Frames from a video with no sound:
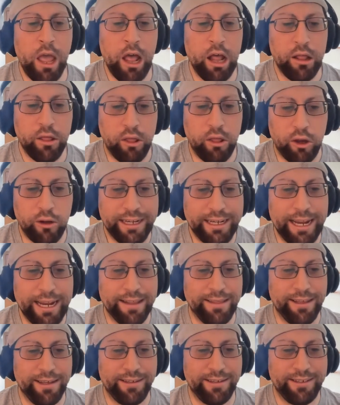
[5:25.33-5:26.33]
Looking
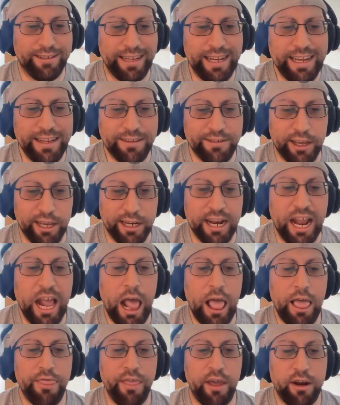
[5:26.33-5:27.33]
at this season,
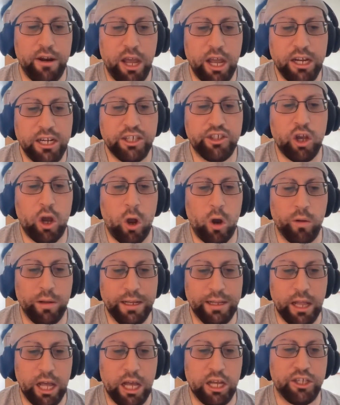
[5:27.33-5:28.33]
the Nuggets
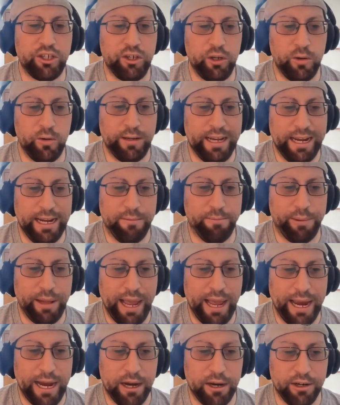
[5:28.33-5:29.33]
only lost 2 key
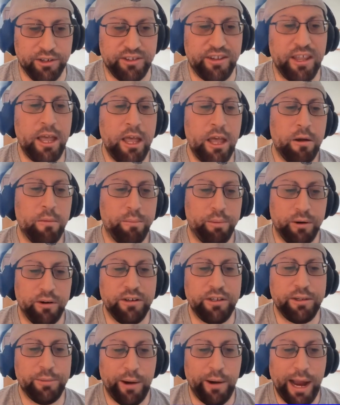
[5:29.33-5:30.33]
players.
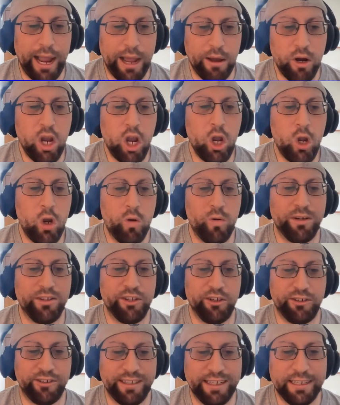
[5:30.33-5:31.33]
Bruce Brown, who was
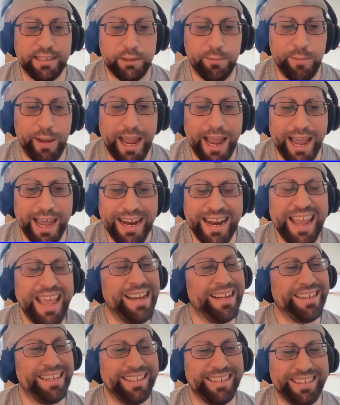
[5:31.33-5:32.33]
their 6th man,
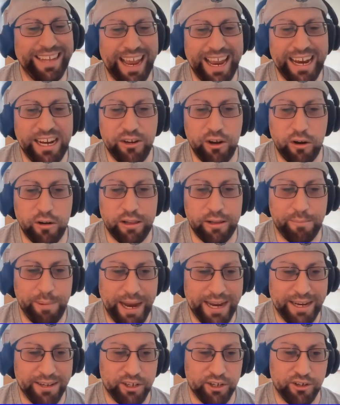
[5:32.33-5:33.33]
decided to go to the
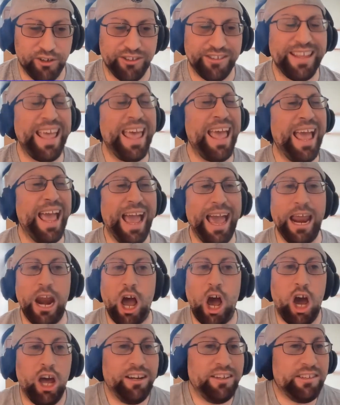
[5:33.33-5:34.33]
Pacers, and
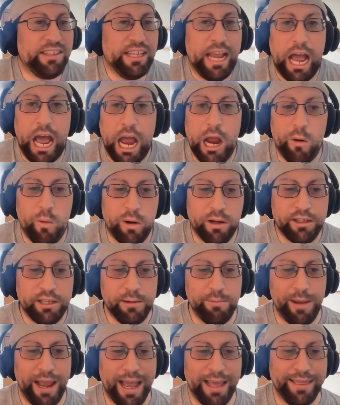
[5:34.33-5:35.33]
honestly, I
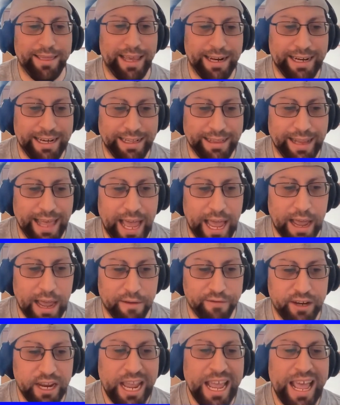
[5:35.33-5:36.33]
wasn't mad that he left.